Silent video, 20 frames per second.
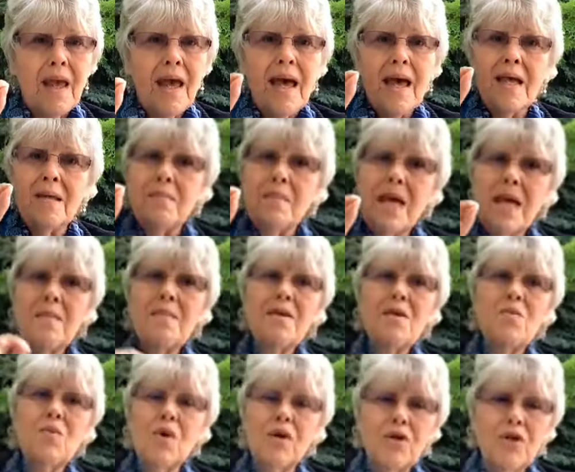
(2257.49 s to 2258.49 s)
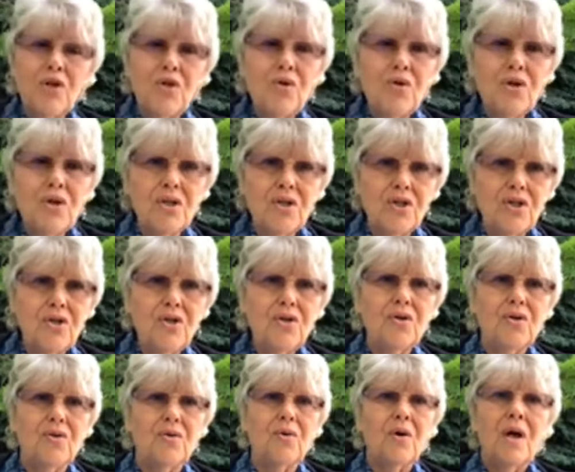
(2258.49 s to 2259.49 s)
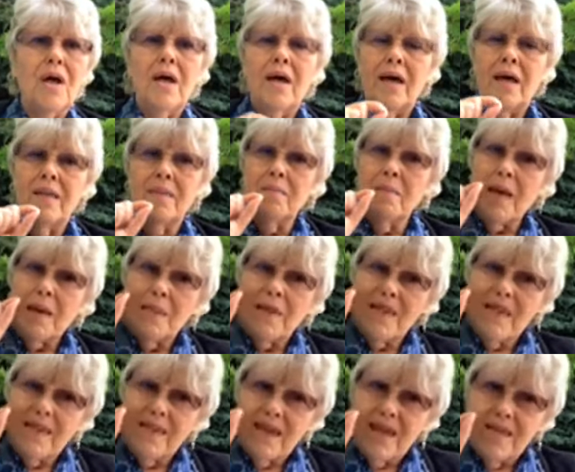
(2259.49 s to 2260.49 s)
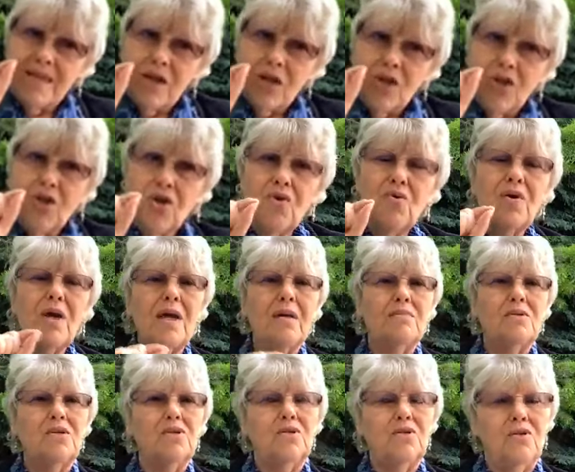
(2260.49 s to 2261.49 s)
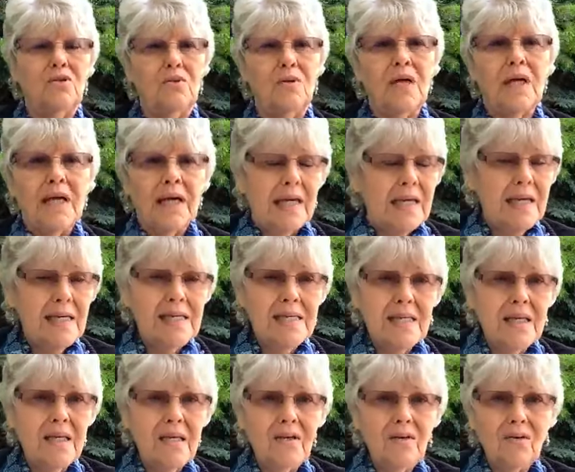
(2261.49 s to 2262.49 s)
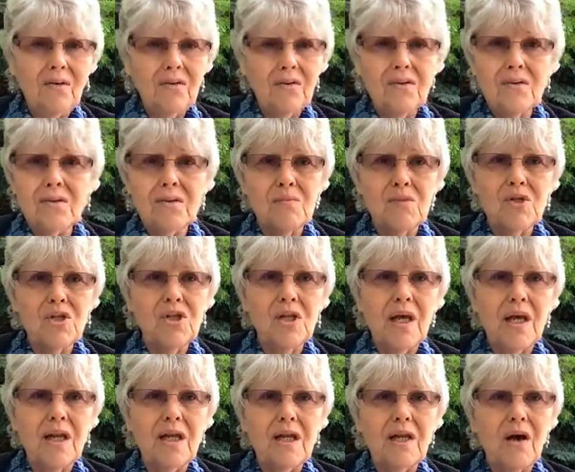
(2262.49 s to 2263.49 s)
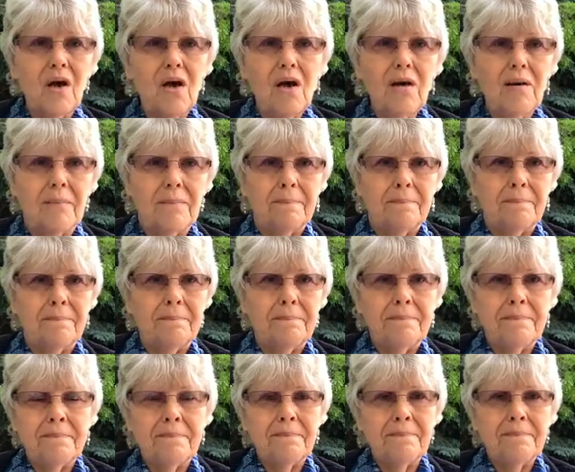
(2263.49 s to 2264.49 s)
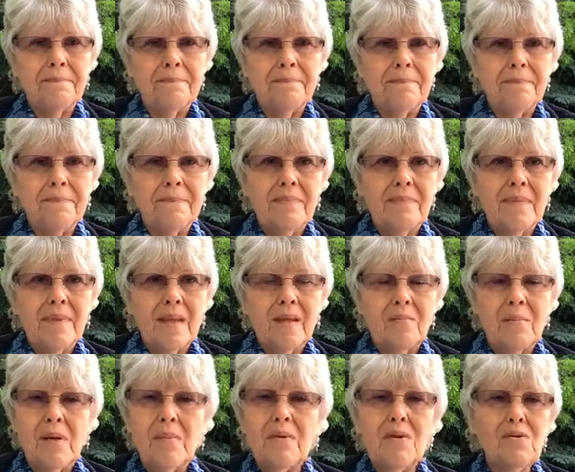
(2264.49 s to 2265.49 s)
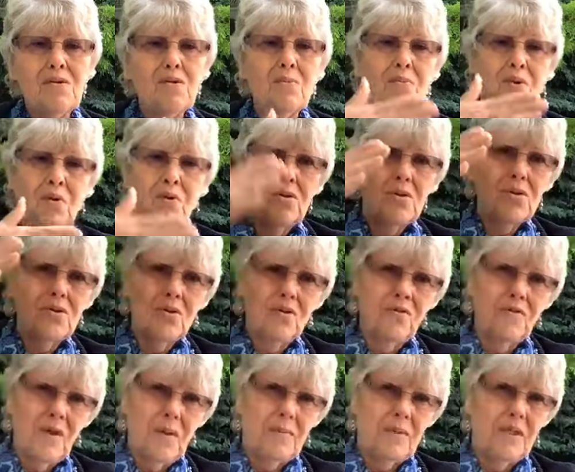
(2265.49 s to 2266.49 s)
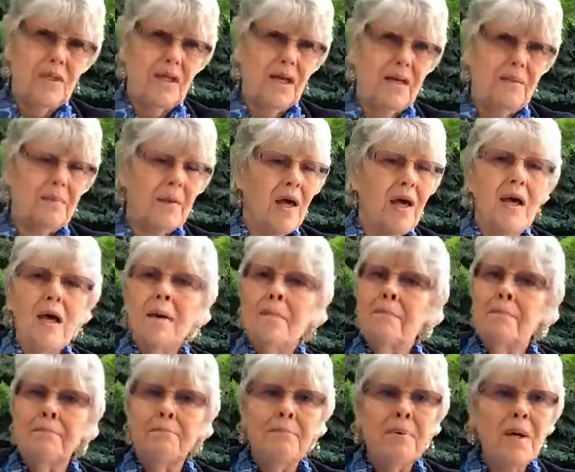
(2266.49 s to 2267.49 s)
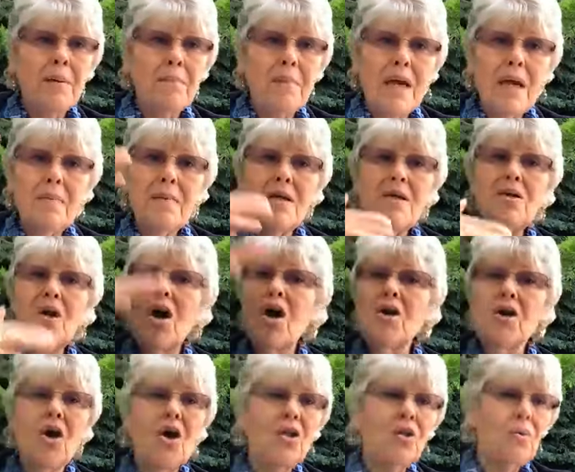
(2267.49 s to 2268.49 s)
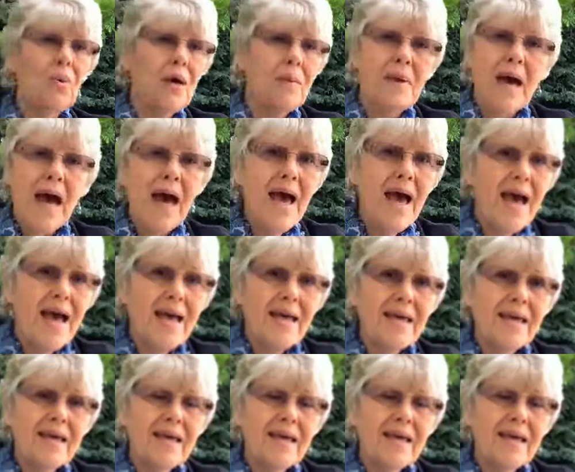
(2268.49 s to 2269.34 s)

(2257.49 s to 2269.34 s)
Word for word: And maybe what you can do, and maybe the thing that you came to do, is heal some genetic harm. Maybe there's abuse in your family life, but maybe not all the way back.